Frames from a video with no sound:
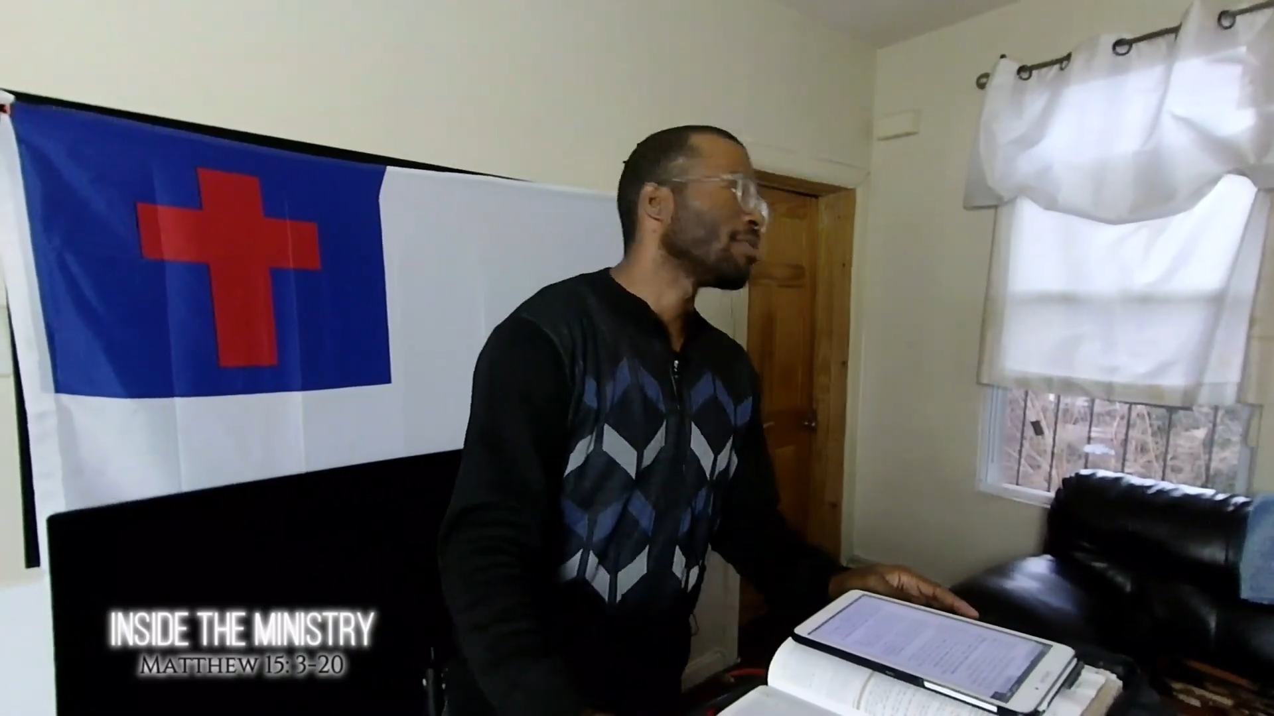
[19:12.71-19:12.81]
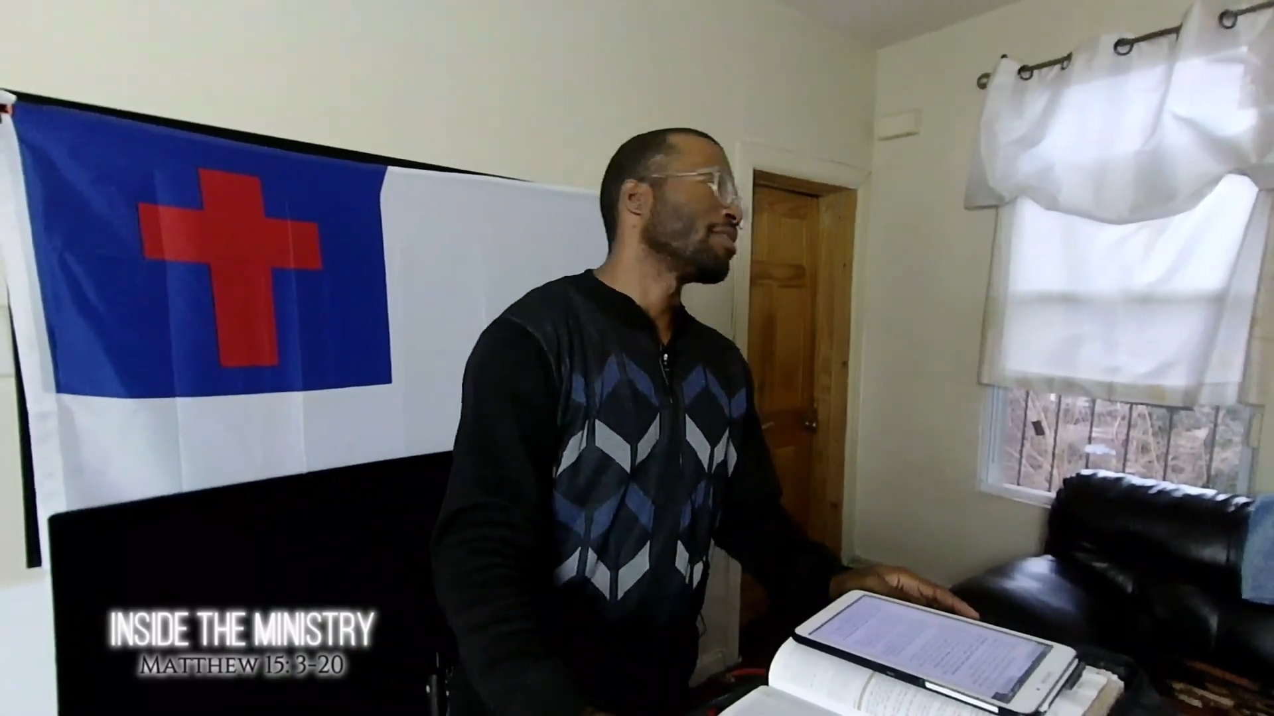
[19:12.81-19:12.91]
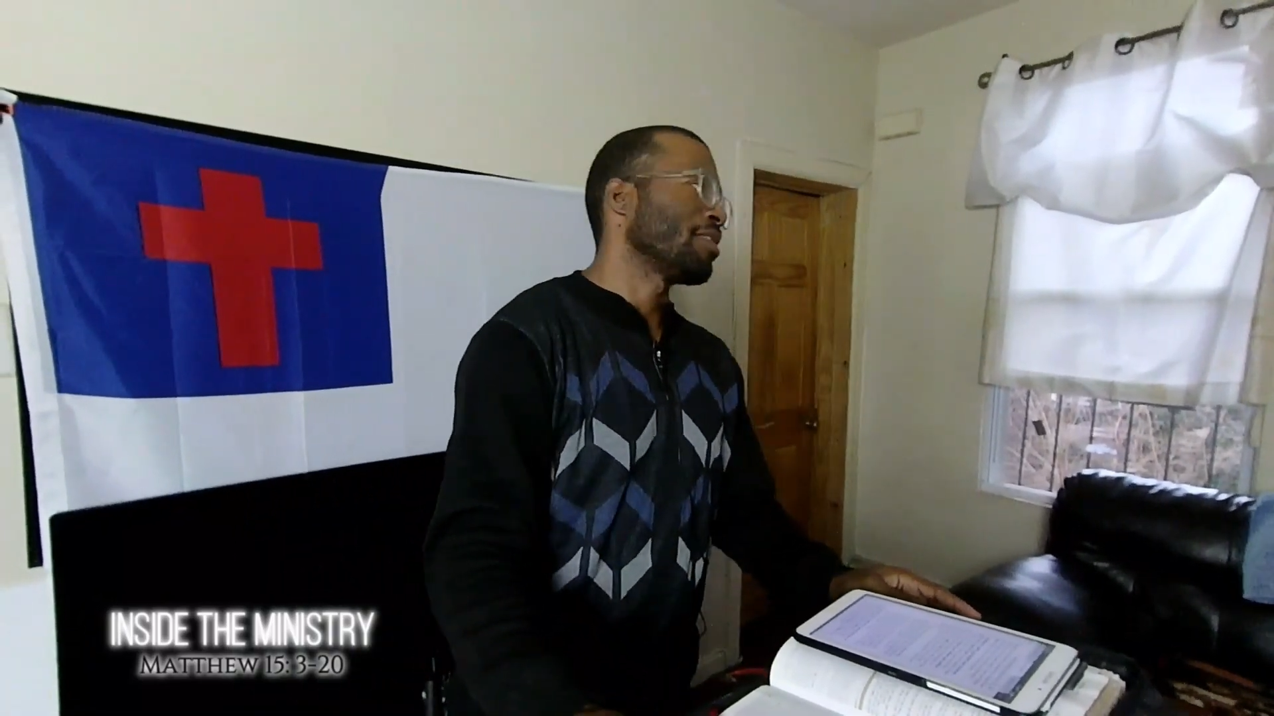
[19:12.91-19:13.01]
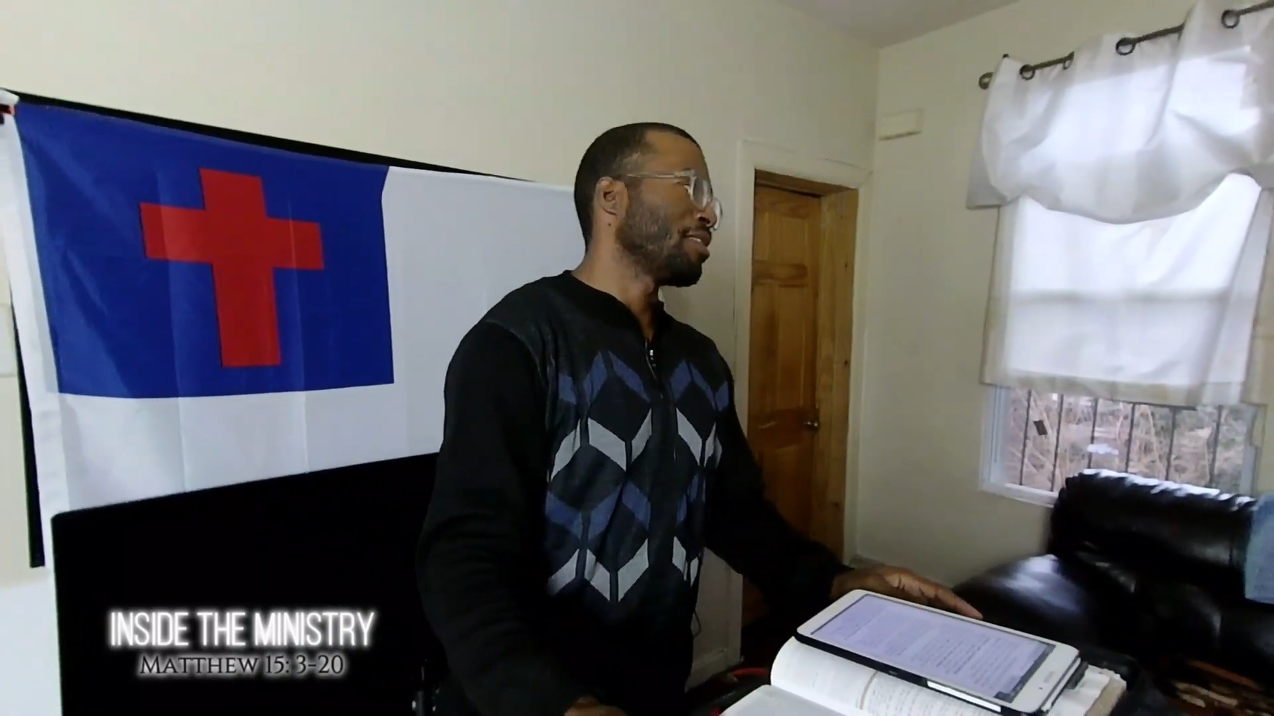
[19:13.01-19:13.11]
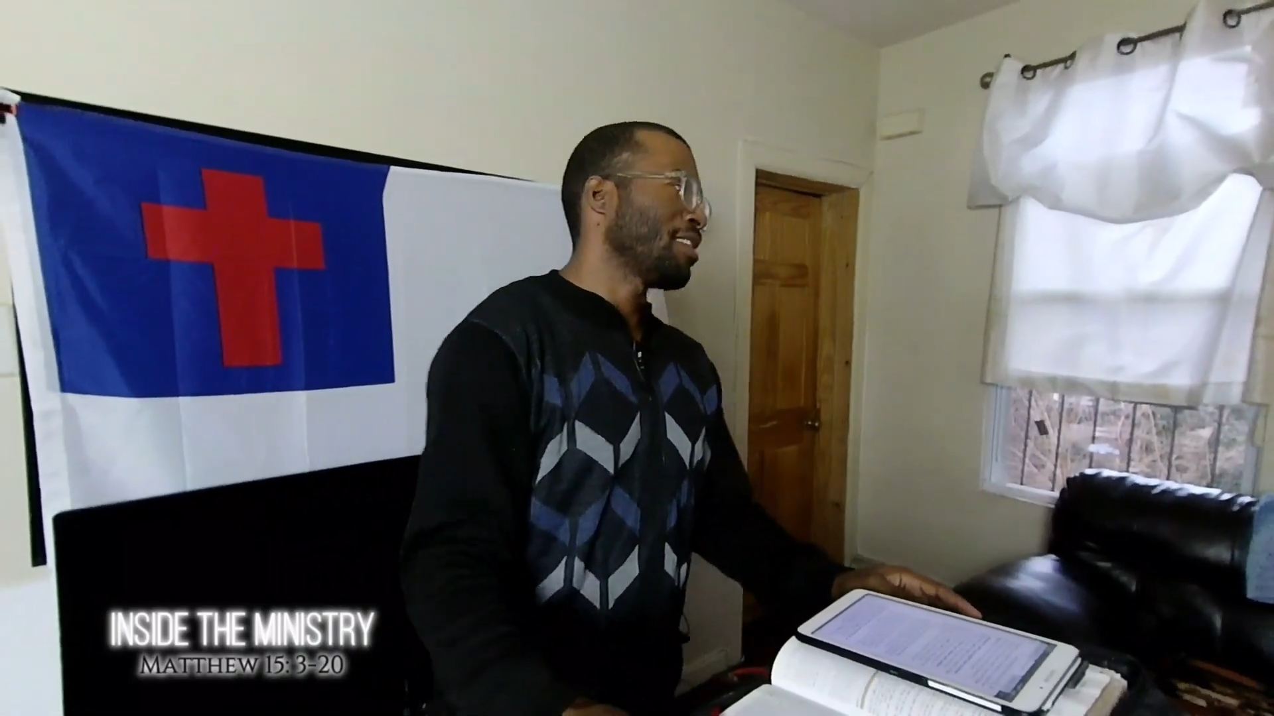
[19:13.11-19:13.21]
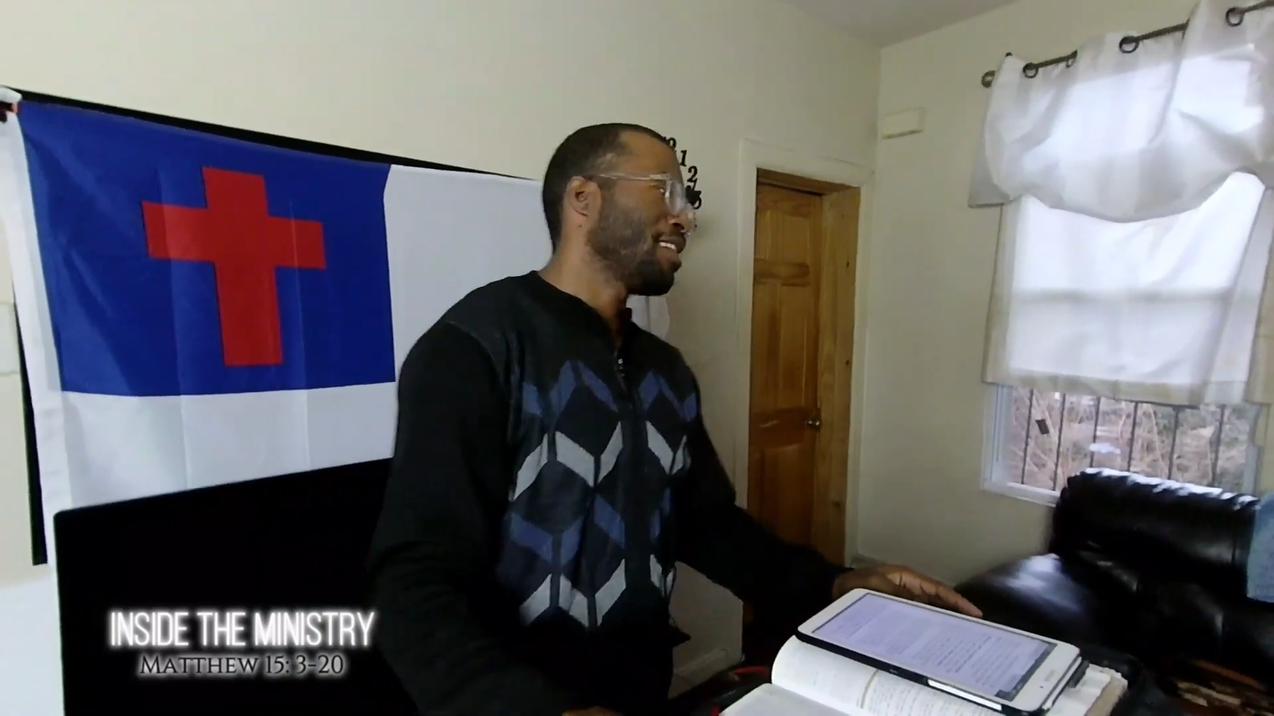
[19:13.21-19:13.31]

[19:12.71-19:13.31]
Your walk.